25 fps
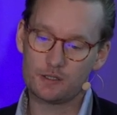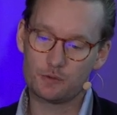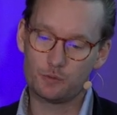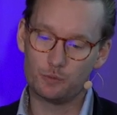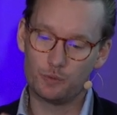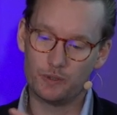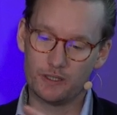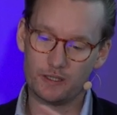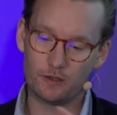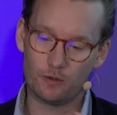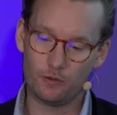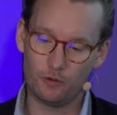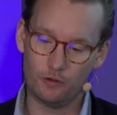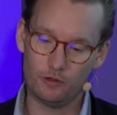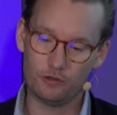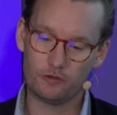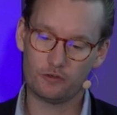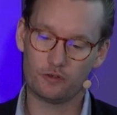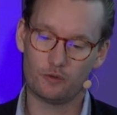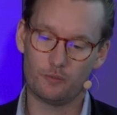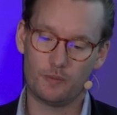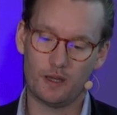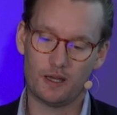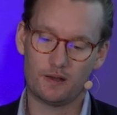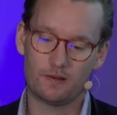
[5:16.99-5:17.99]
It also
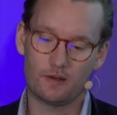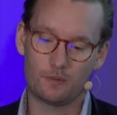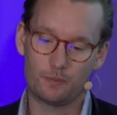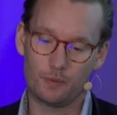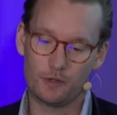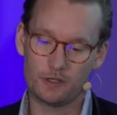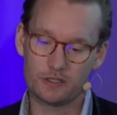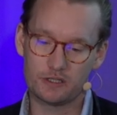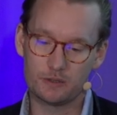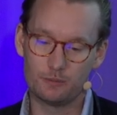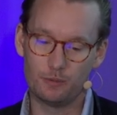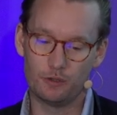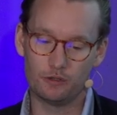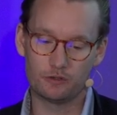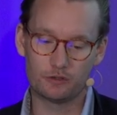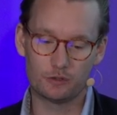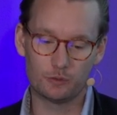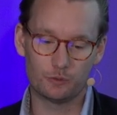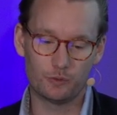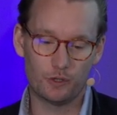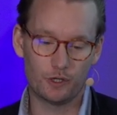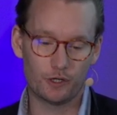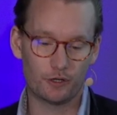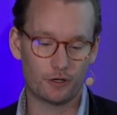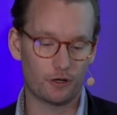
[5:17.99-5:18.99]
makes it possible to
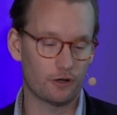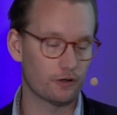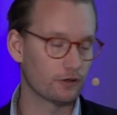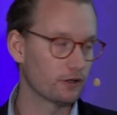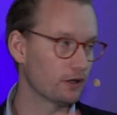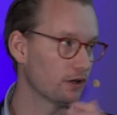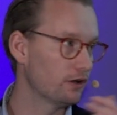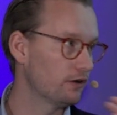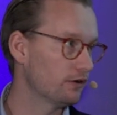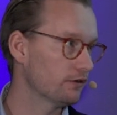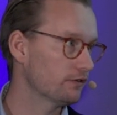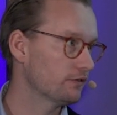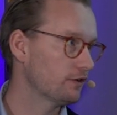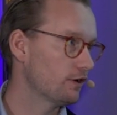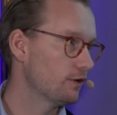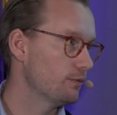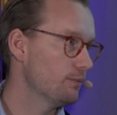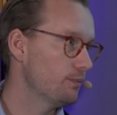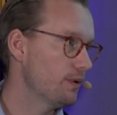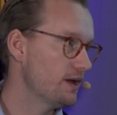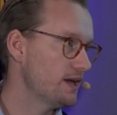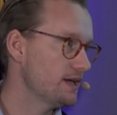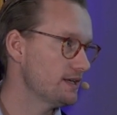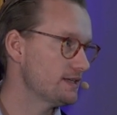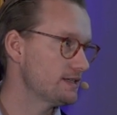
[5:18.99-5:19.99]
work on a long-term
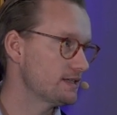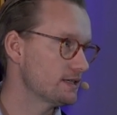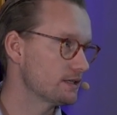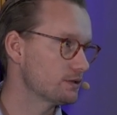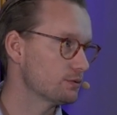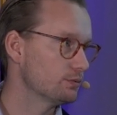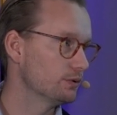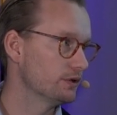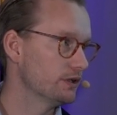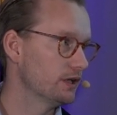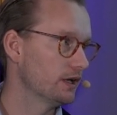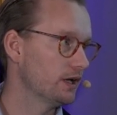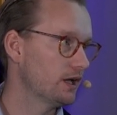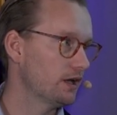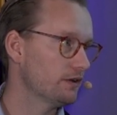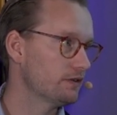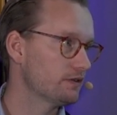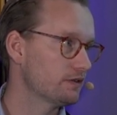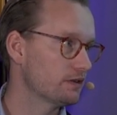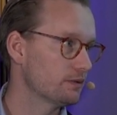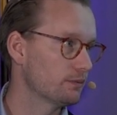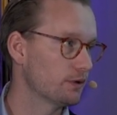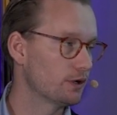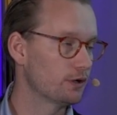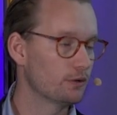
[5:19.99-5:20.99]
basis with the
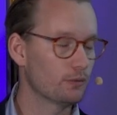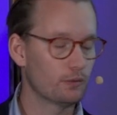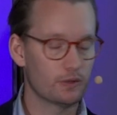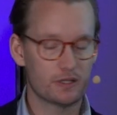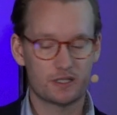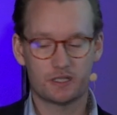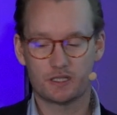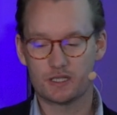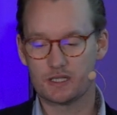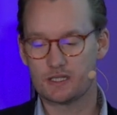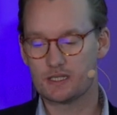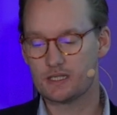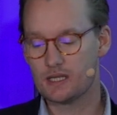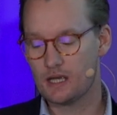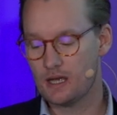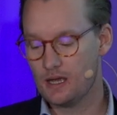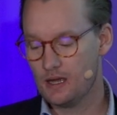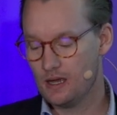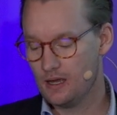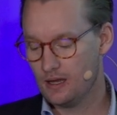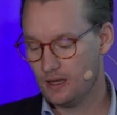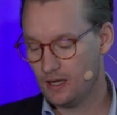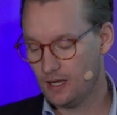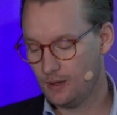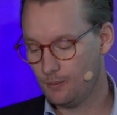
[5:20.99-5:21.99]
customer, which is
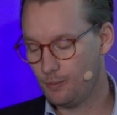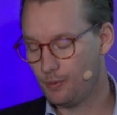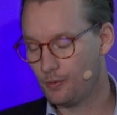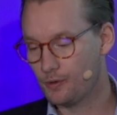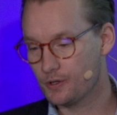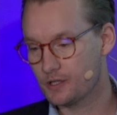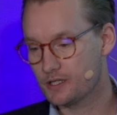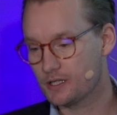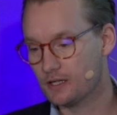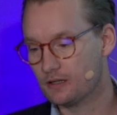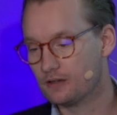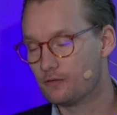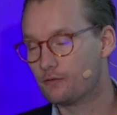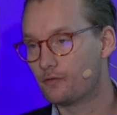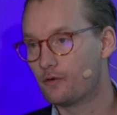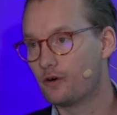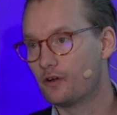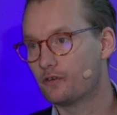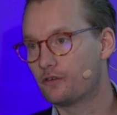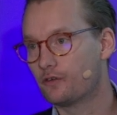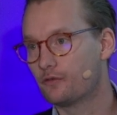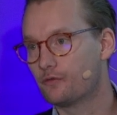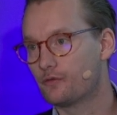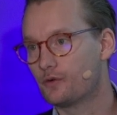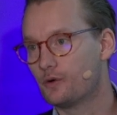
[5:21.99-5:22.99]
important for
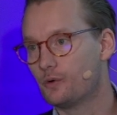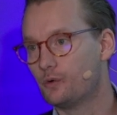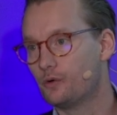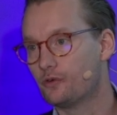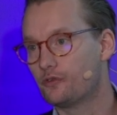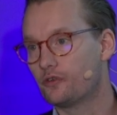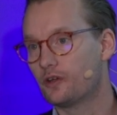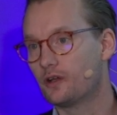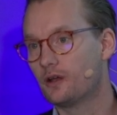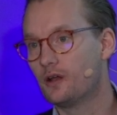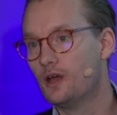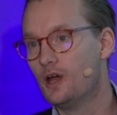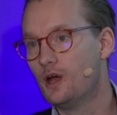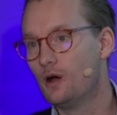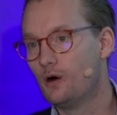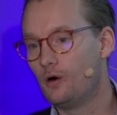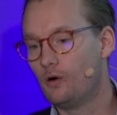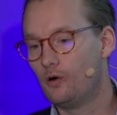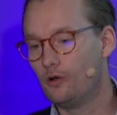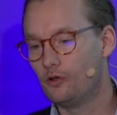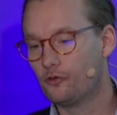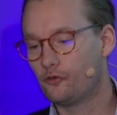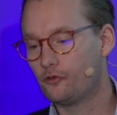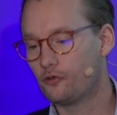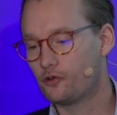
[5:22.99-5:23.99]
us, of course, and
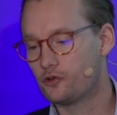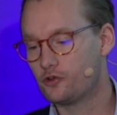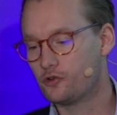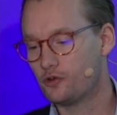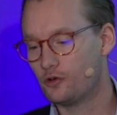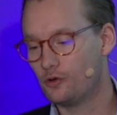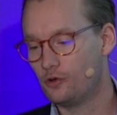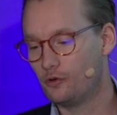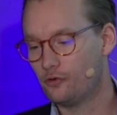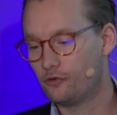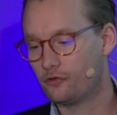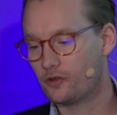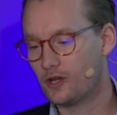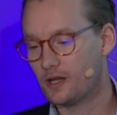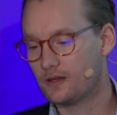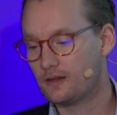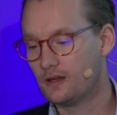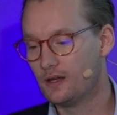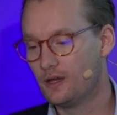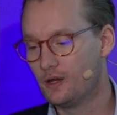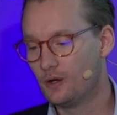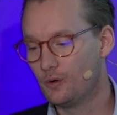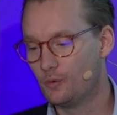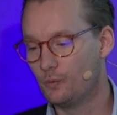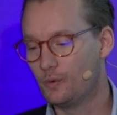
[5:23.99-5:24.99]
also shows that
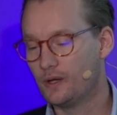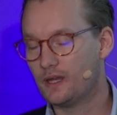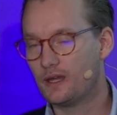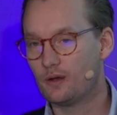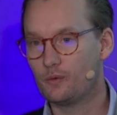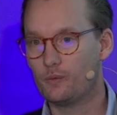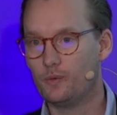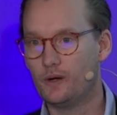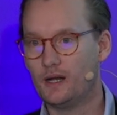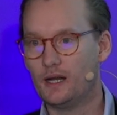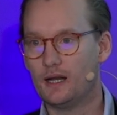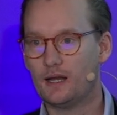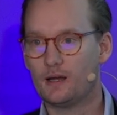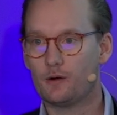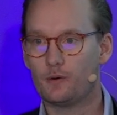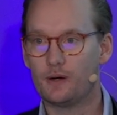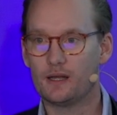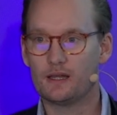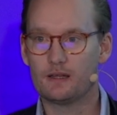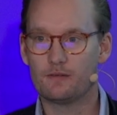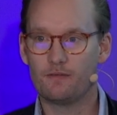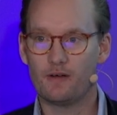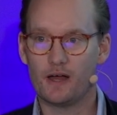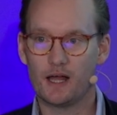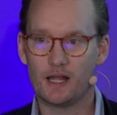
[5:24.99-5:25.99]
we can really create
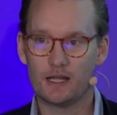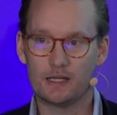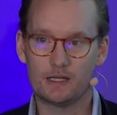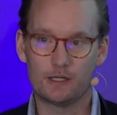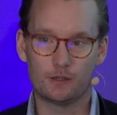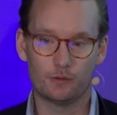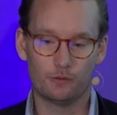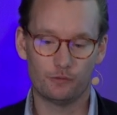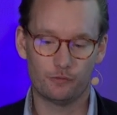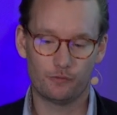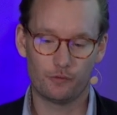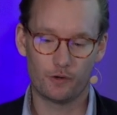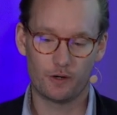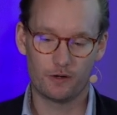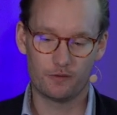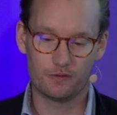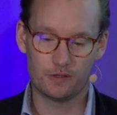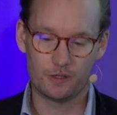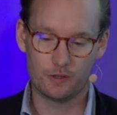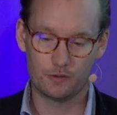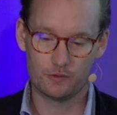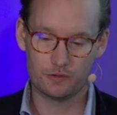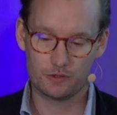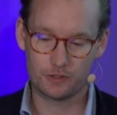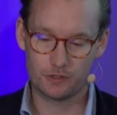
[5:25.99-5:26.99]
the value for our
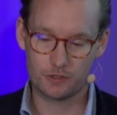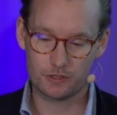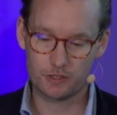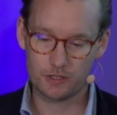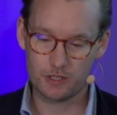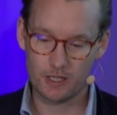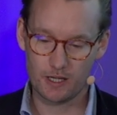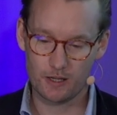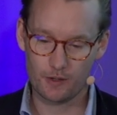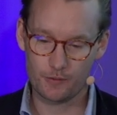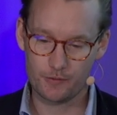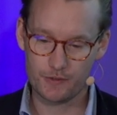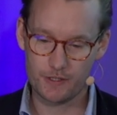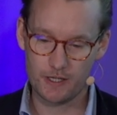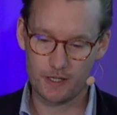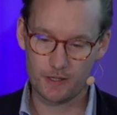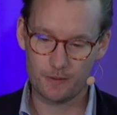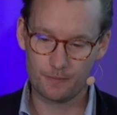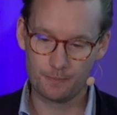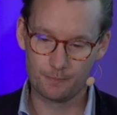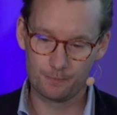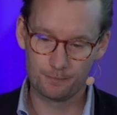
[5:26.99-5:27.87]
users out there.